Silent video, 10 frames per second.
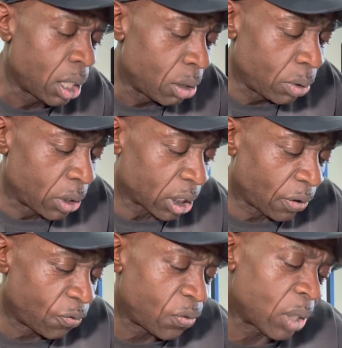We've got
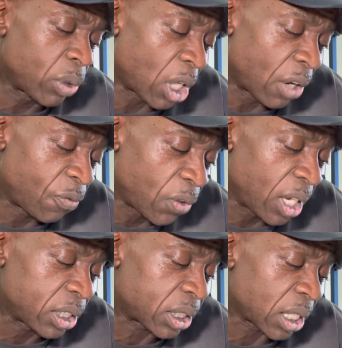a
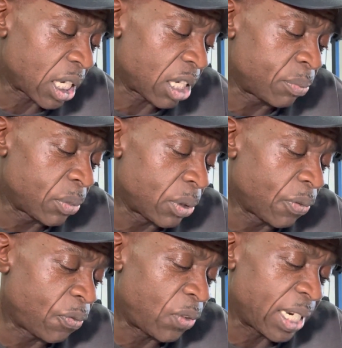first
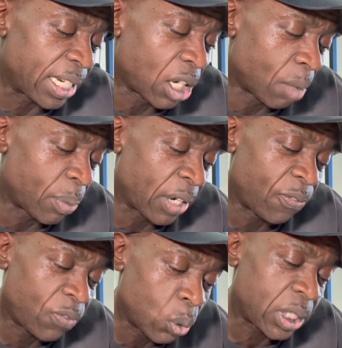Philly cop in
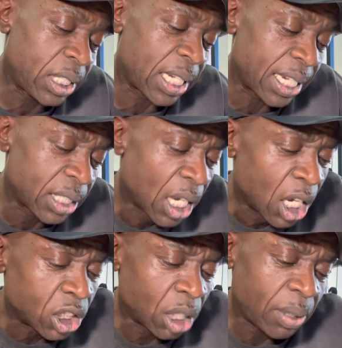40 years
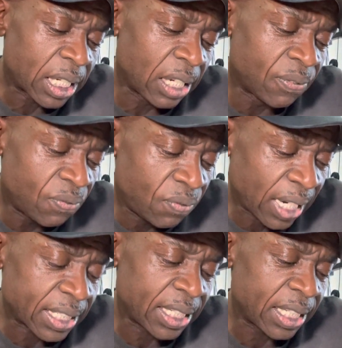to be
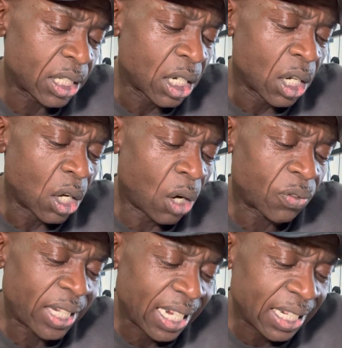convicted of
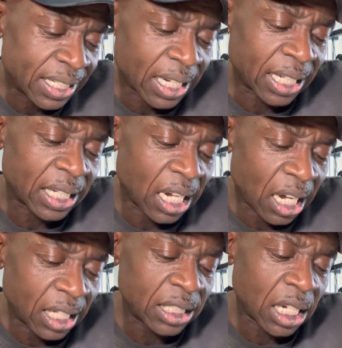killing an
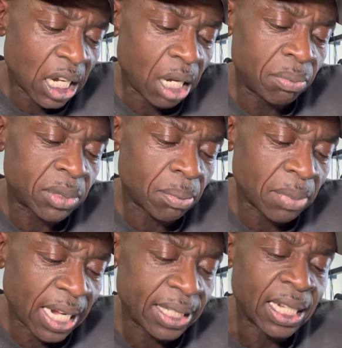unarmed
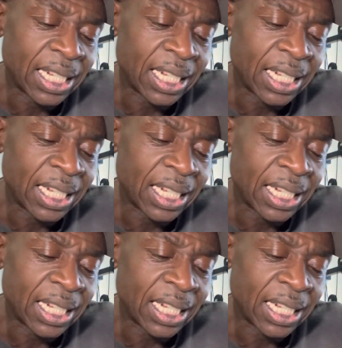man.